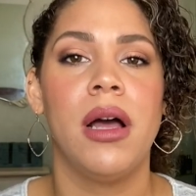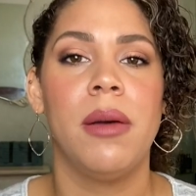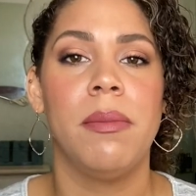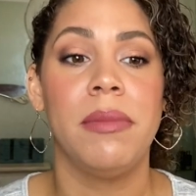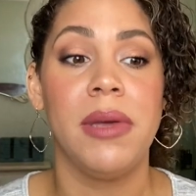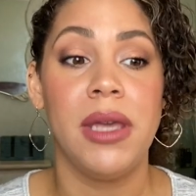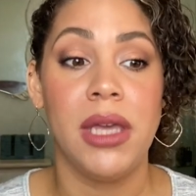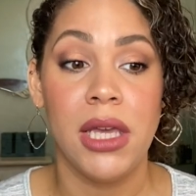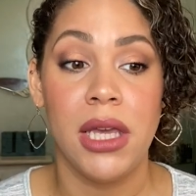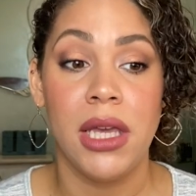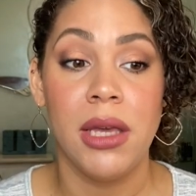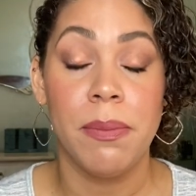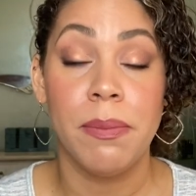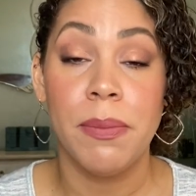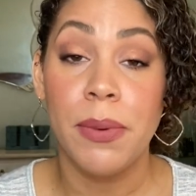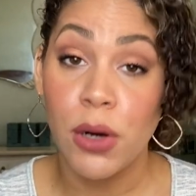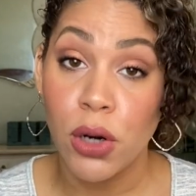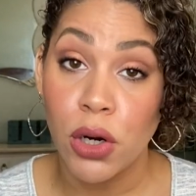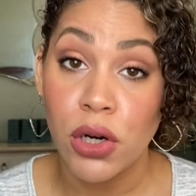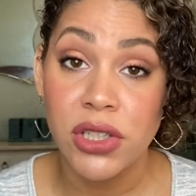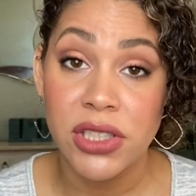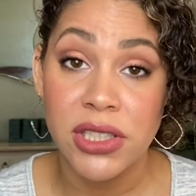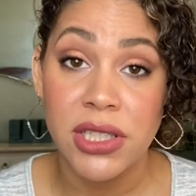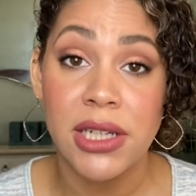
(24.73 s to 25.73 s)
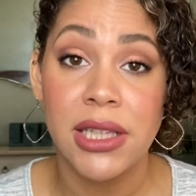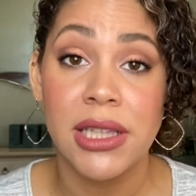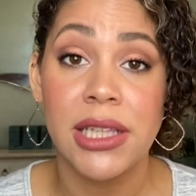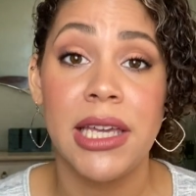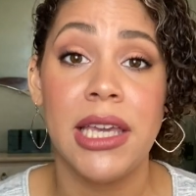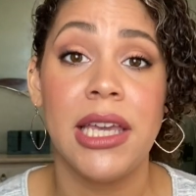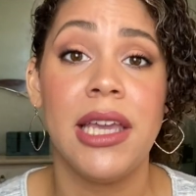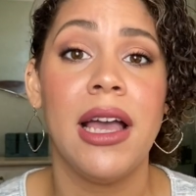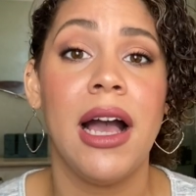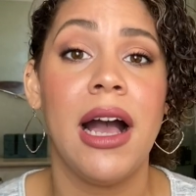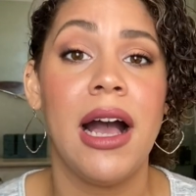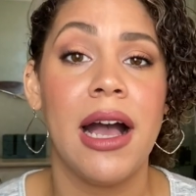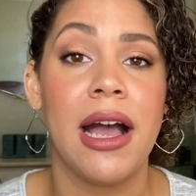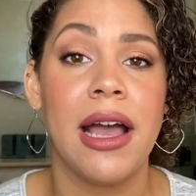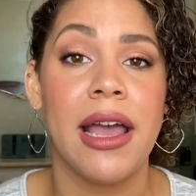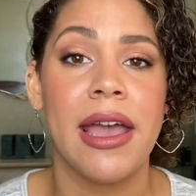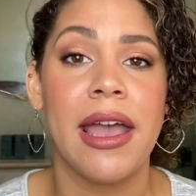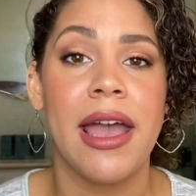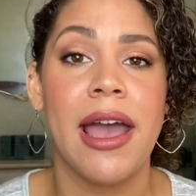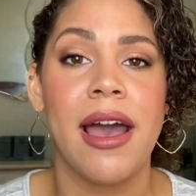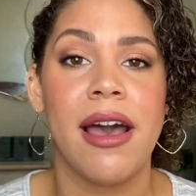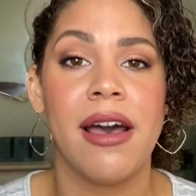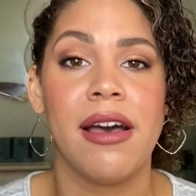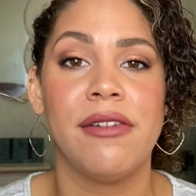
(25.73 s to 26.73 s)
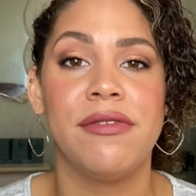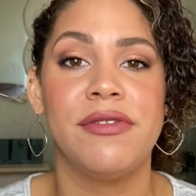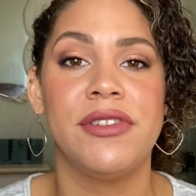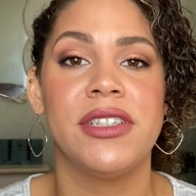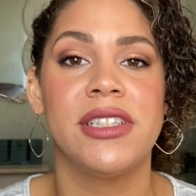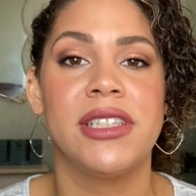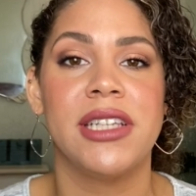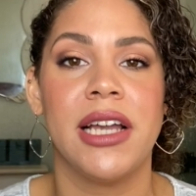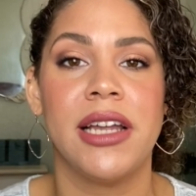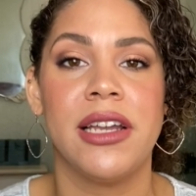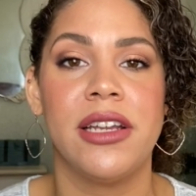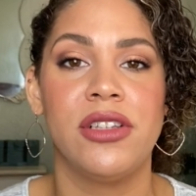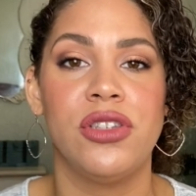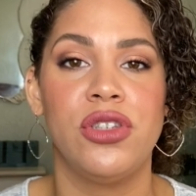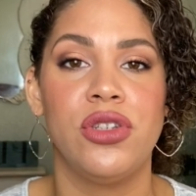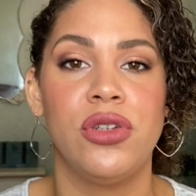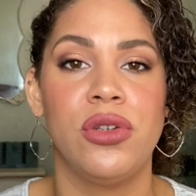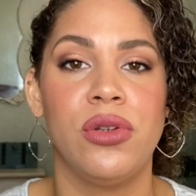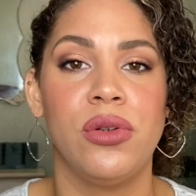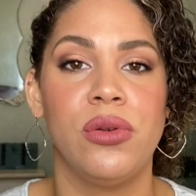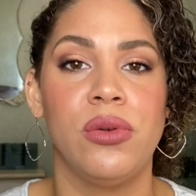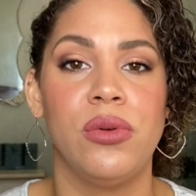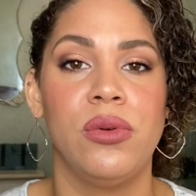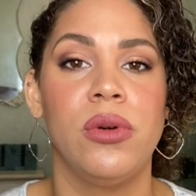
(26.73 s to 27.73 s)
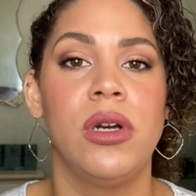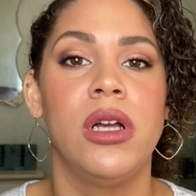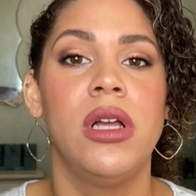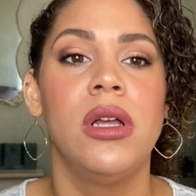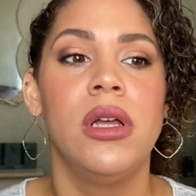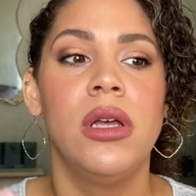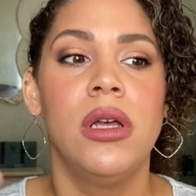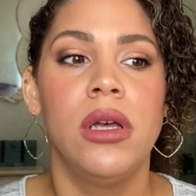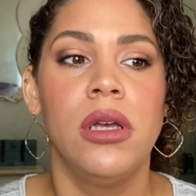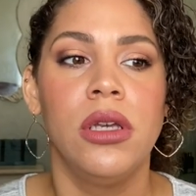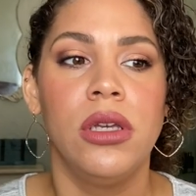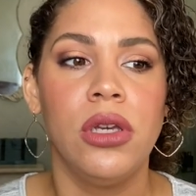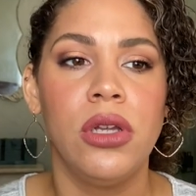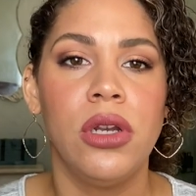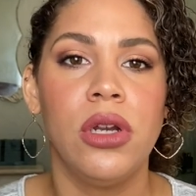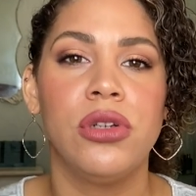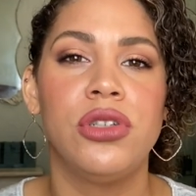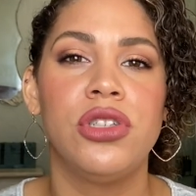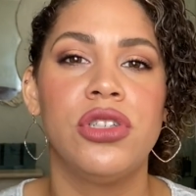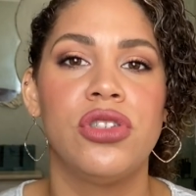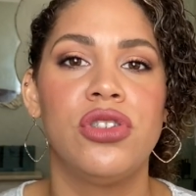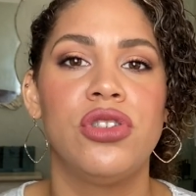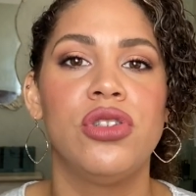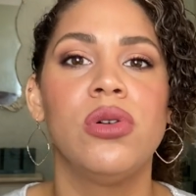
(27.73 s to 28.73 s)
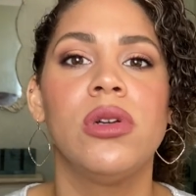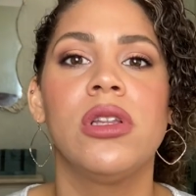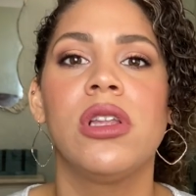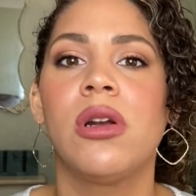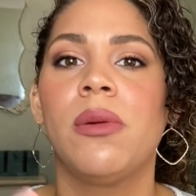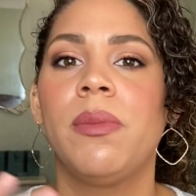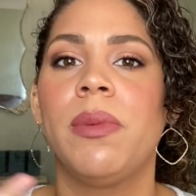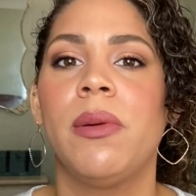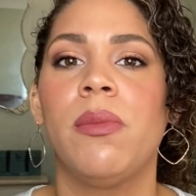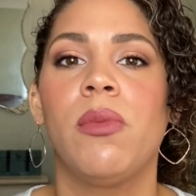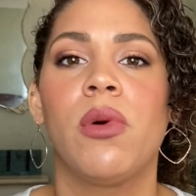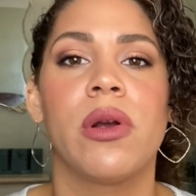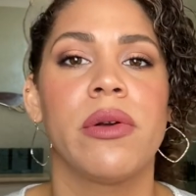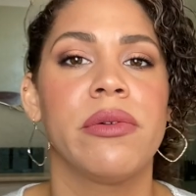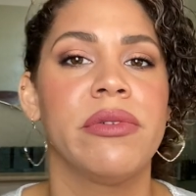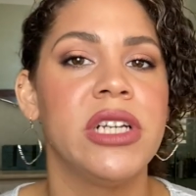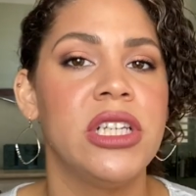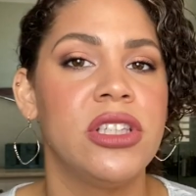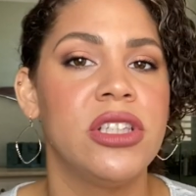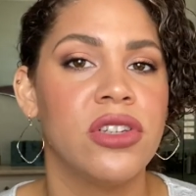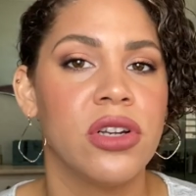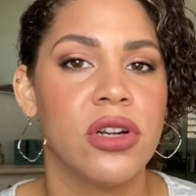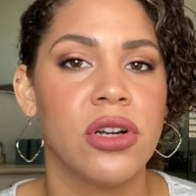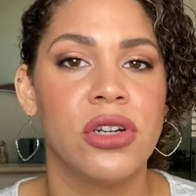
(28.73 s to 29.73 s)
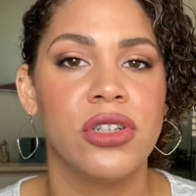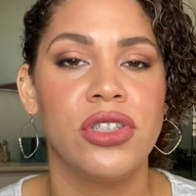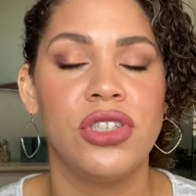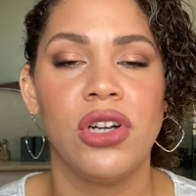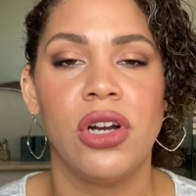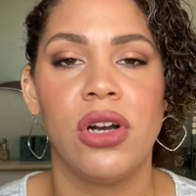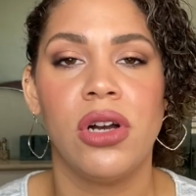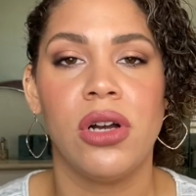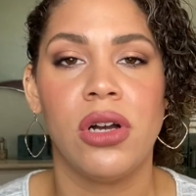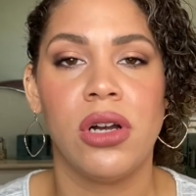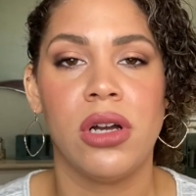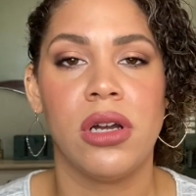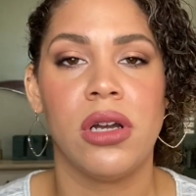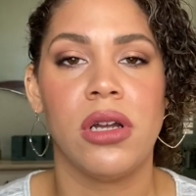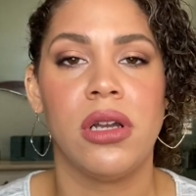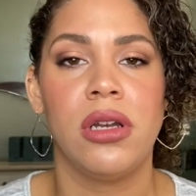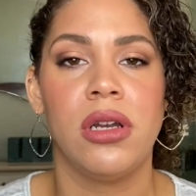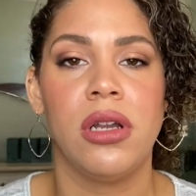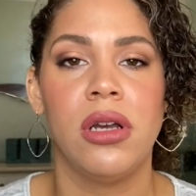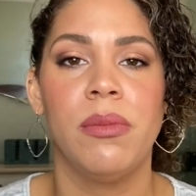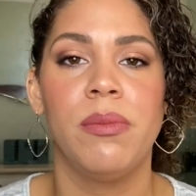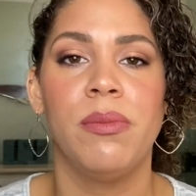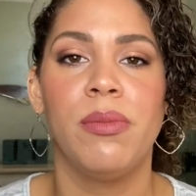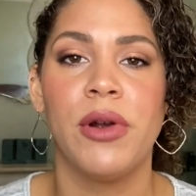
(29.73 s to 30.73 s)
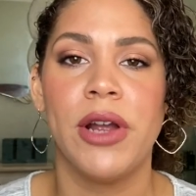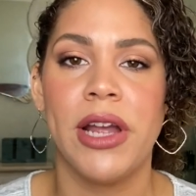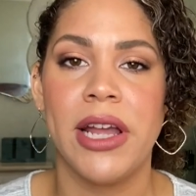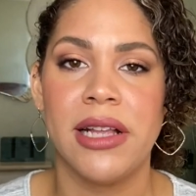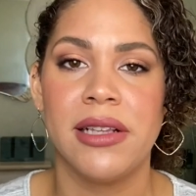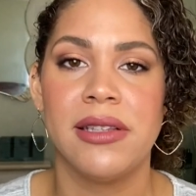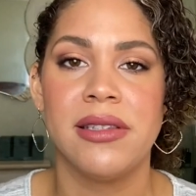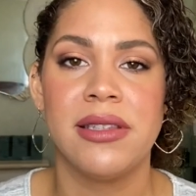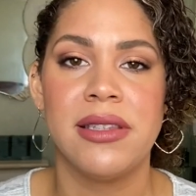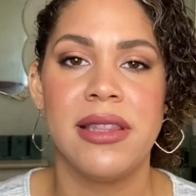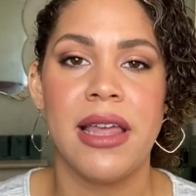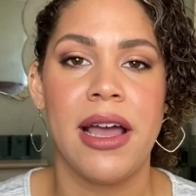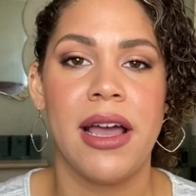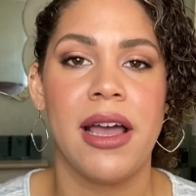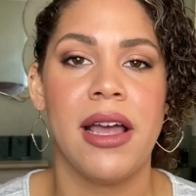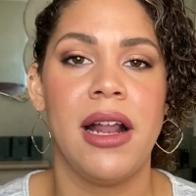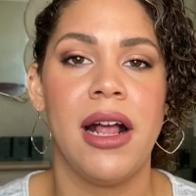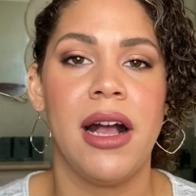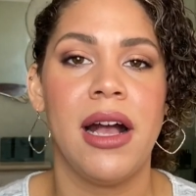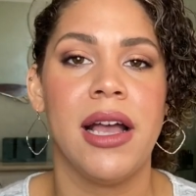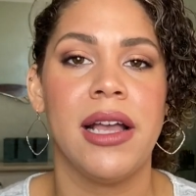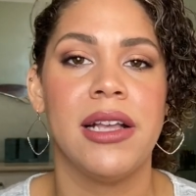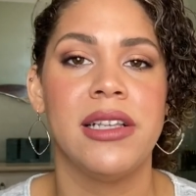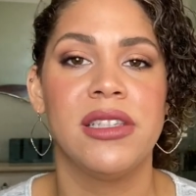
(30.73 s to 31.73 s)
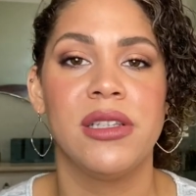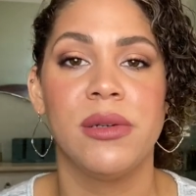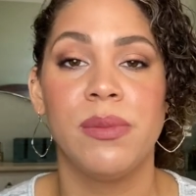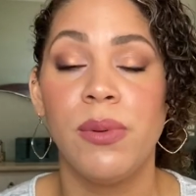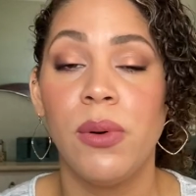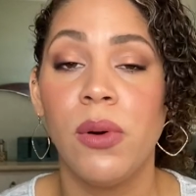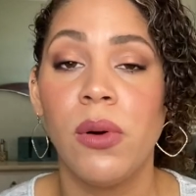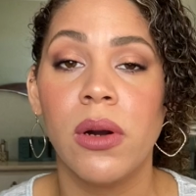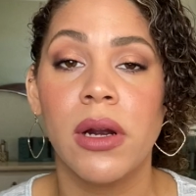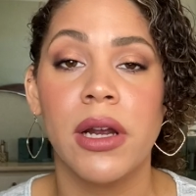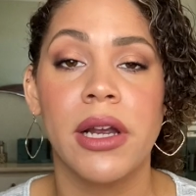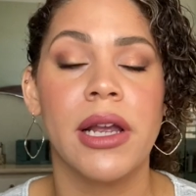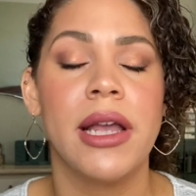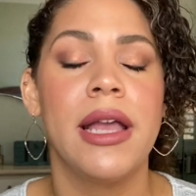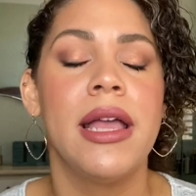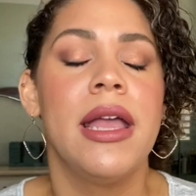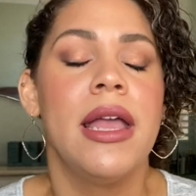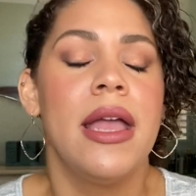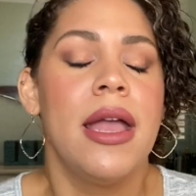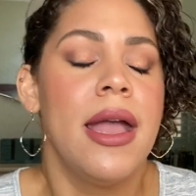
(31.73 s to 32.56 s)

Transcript: Me personally, I have decided to, you know, just do a little bit more research on brands that I support.